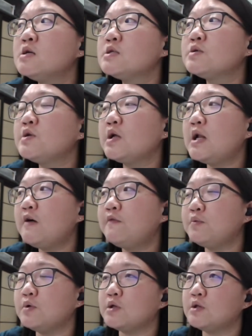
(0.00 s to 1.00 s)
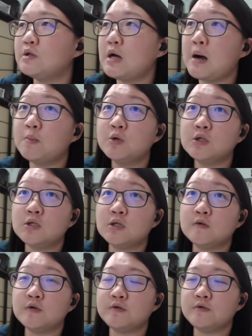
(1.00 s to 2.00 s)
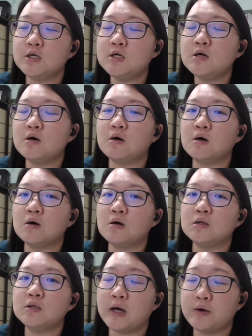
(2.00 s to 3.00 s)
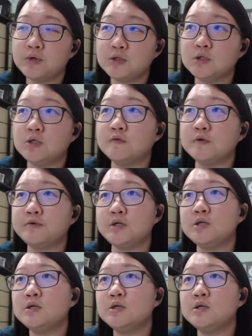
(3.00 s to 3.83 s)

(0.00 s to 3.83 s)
So you're left with upward delivery or downward delivery.